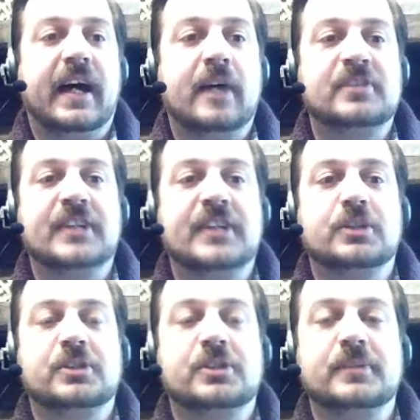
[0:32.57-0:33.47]
sets
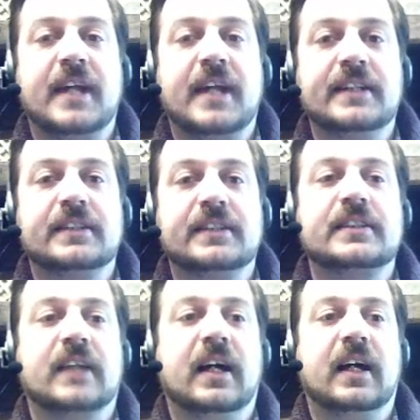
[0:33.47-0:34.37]
up some
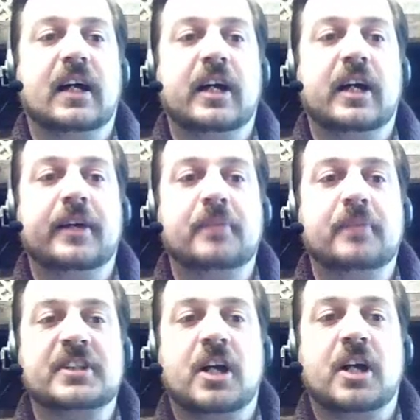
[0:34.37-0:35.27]
dates, a
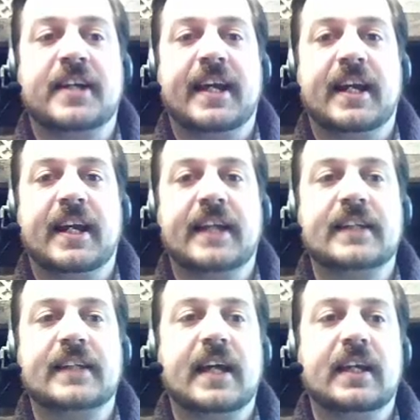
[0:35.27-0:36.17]
start date and an end
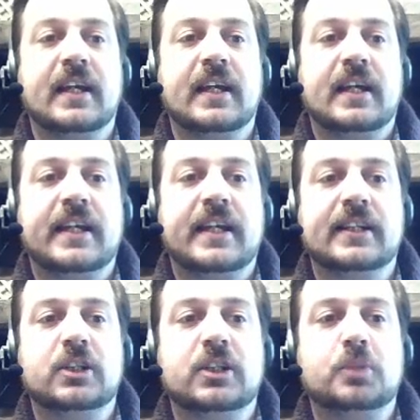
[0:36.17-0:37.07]
date. It
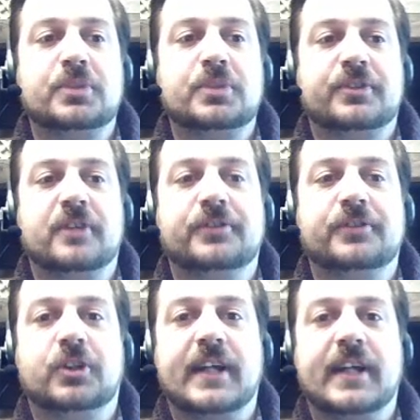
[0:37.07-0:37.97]
loops for a
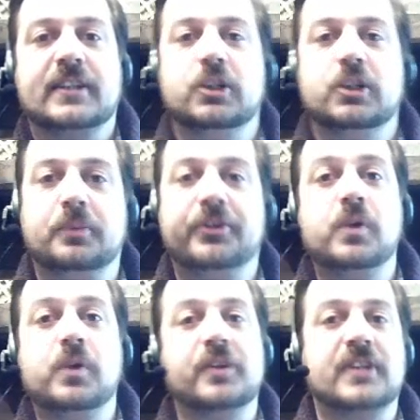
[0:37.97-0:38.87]
4 next loop
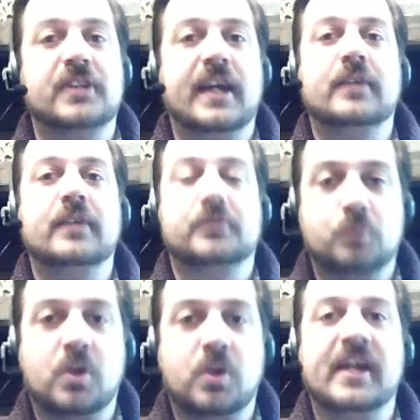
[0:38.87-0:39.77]
through those dates,
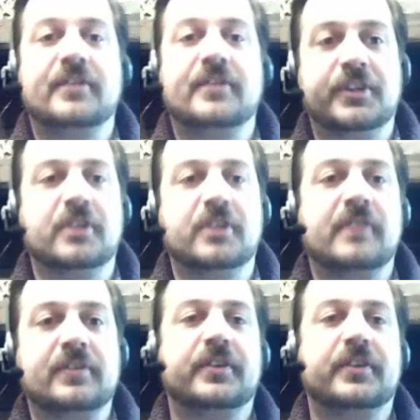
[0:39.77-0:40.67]
one after the
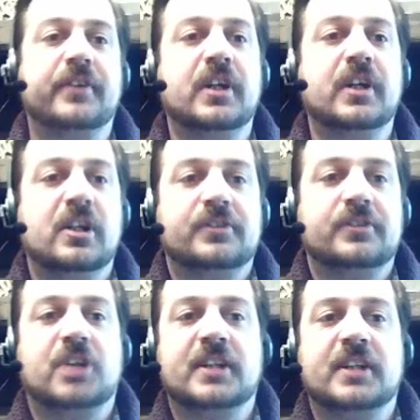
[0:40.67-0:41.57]
other,
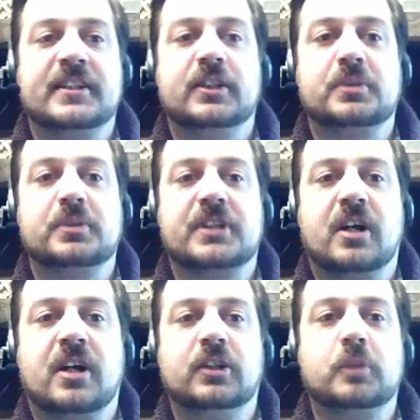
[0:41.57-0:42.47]
starting at loop
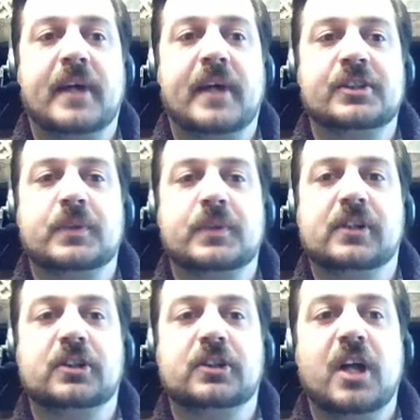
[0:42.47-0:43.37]
start and loop end. So
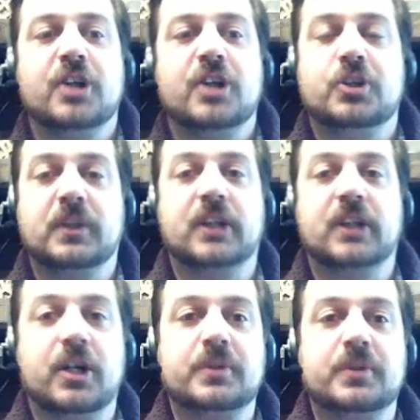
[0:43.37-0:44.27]
it'll do a
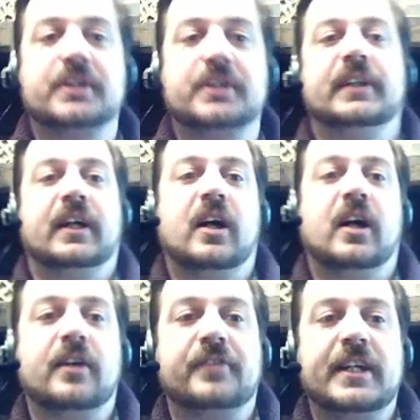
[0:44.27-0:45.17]
load
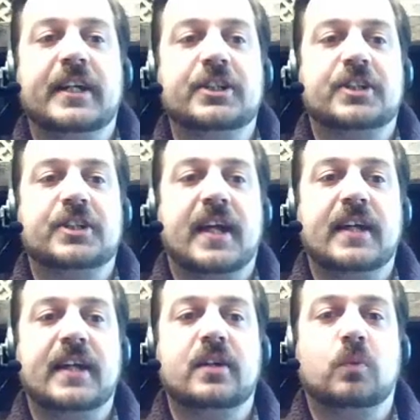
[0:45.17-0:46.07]
of each
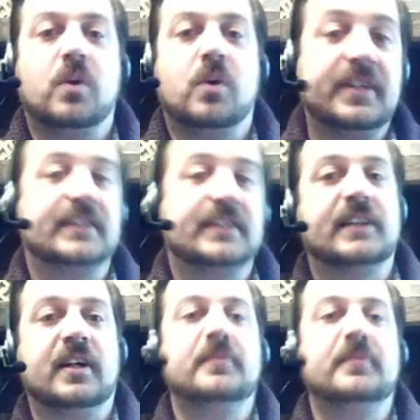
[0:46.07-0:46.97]
day one at a
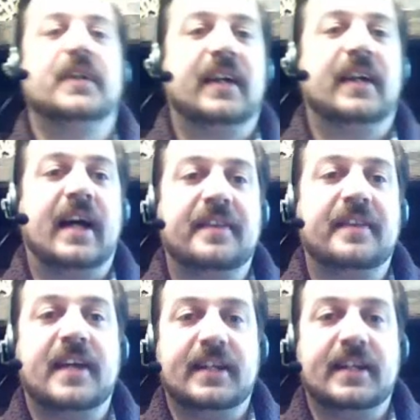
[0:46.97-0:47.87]
time, and
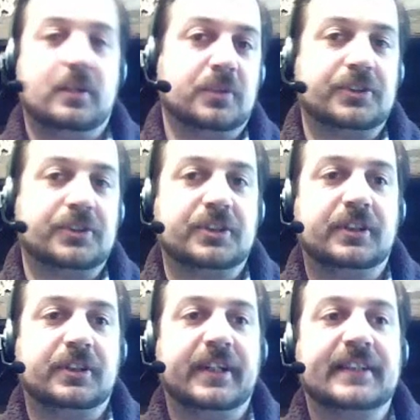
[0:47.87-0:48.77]
then it will
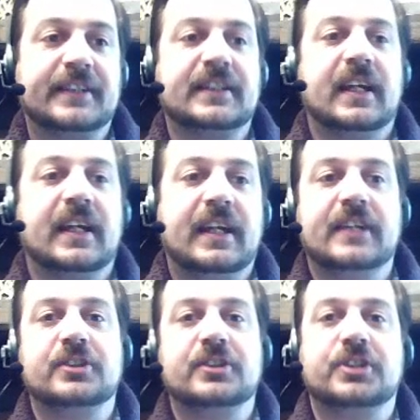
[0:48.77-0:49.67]
store it
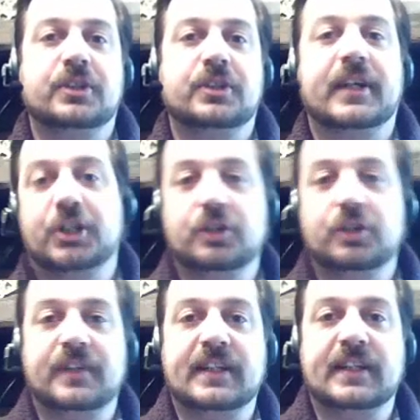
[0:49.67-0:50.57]
into a
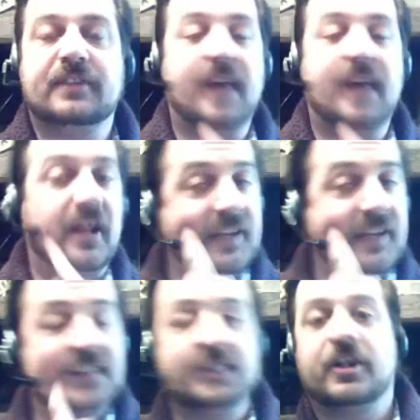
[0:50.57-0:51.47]
QVD file. And
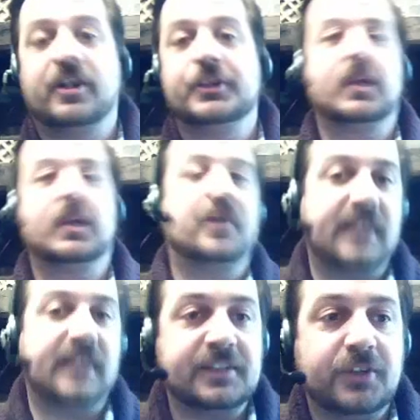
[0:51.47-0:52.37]
that's as far as we got on the
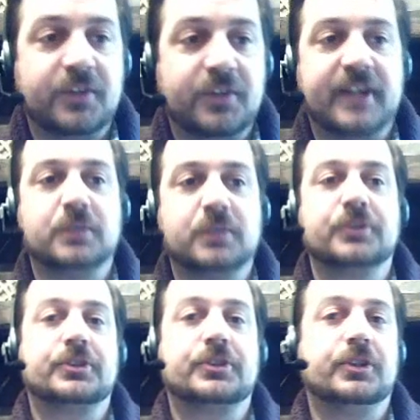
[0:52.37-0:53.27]
last video, the actual
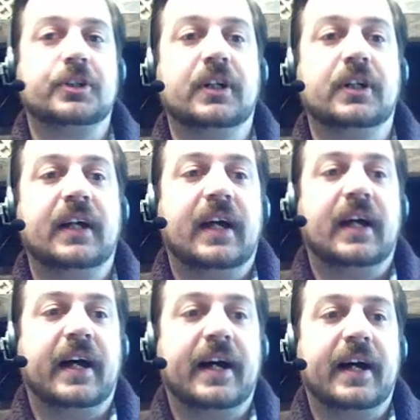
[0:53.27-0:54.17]
store,
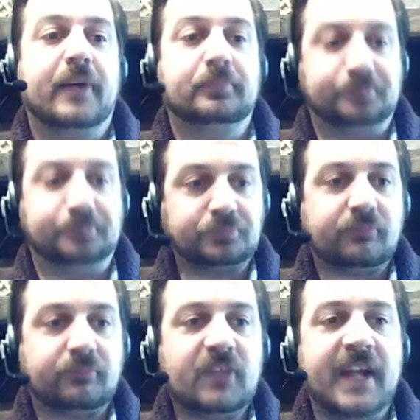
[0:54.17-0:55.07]
and
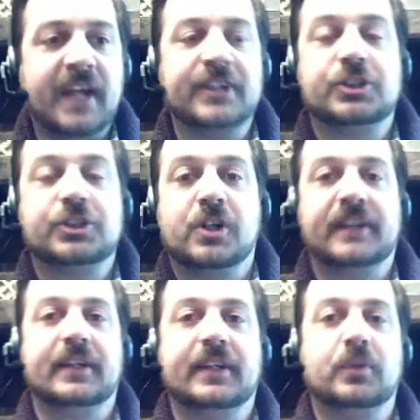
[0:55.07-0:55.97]

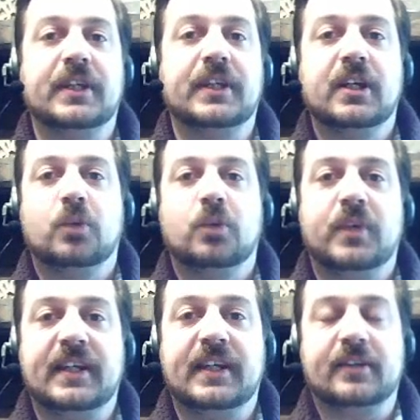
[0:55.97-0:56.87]
ensuring that we
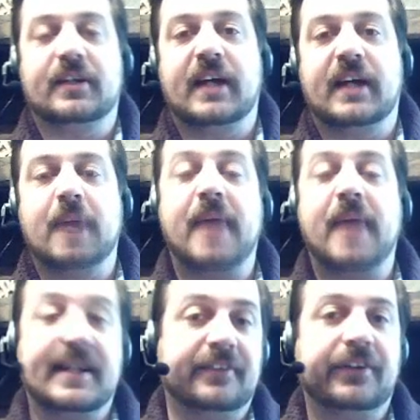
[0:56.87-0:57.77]

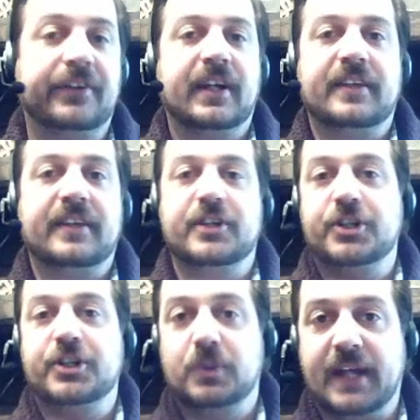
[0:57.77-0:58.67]
append the
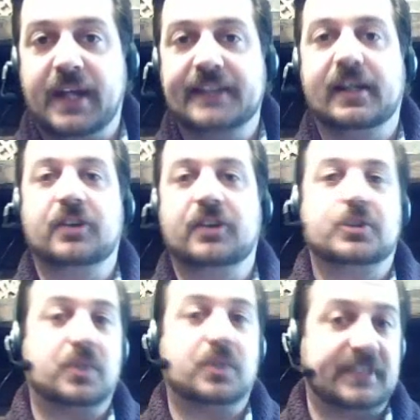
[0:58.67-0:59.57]
new data onto what's